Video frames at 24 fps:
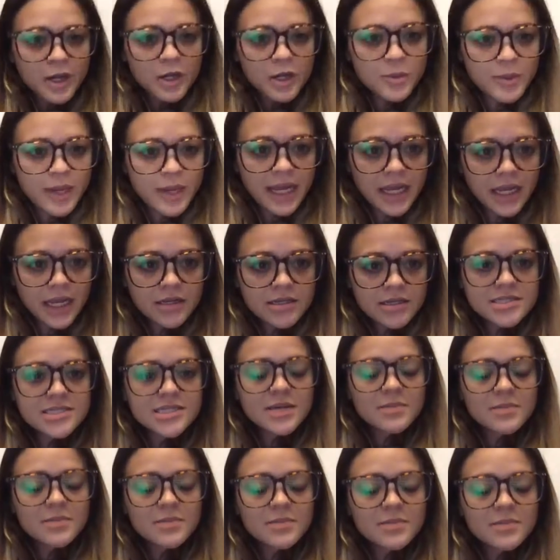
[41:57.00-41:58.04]
by,
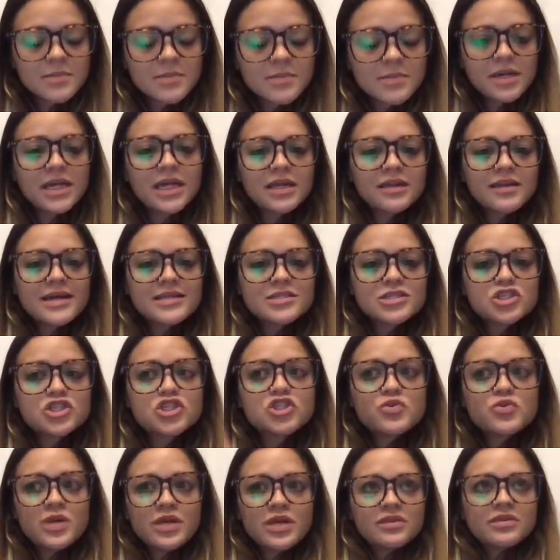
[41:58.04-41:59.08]
somebody
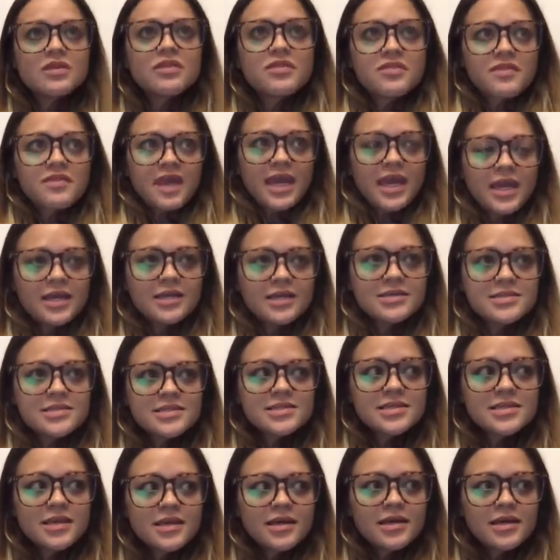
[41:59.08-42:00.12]
that's doing the things
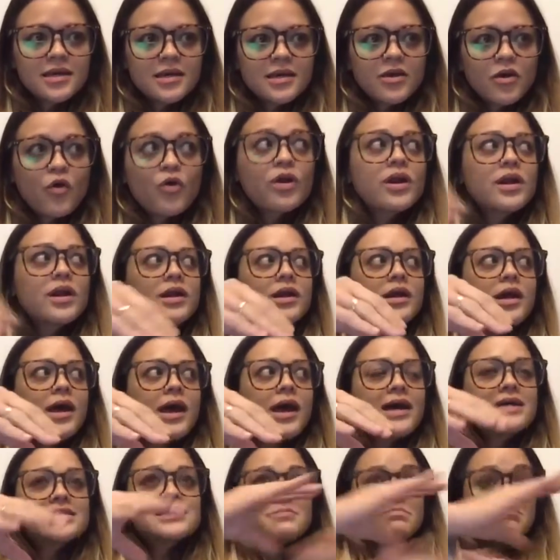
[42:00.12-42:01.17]
or
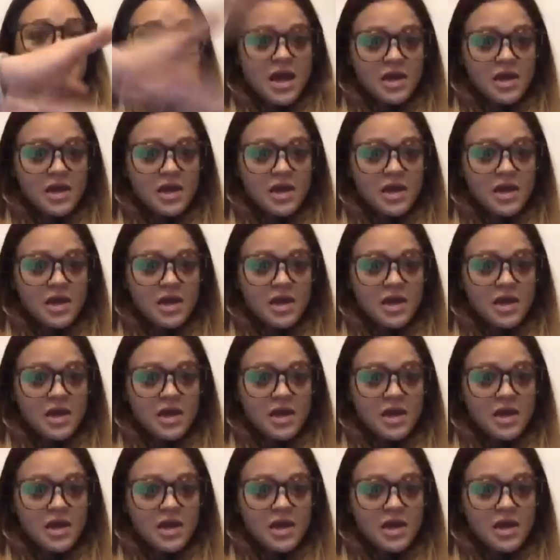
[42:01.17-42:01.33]
has met